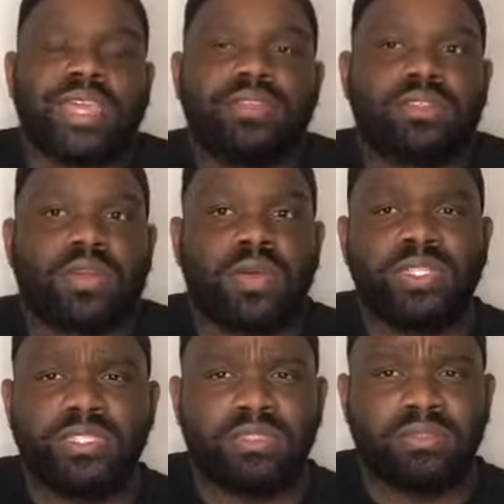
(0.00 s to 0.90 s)
answer the
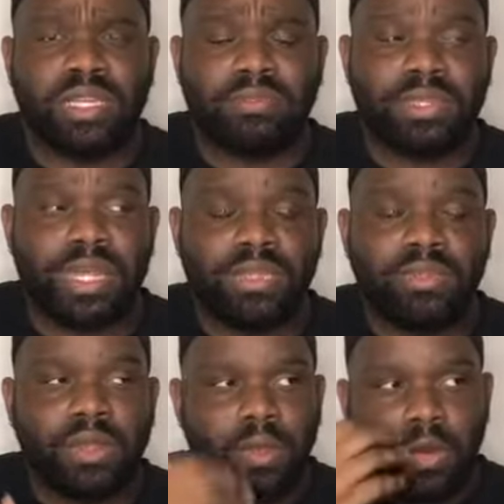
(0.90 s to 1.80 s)
question and be like,
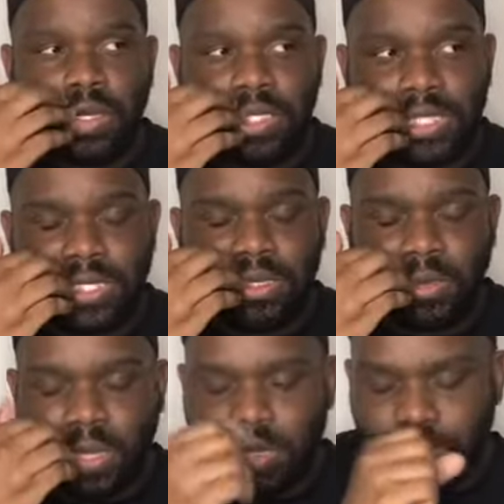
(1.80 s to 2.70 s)
you know, or you could say, you know
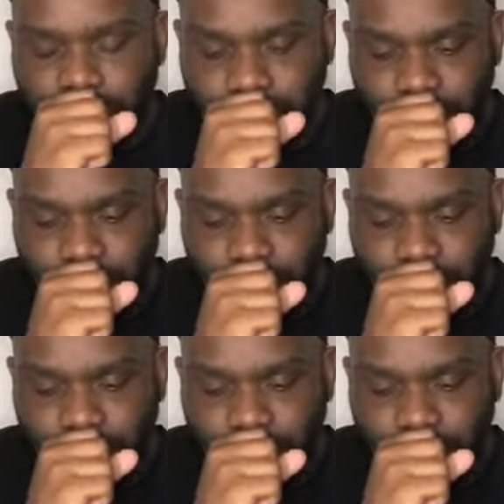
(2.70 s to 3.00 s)
what,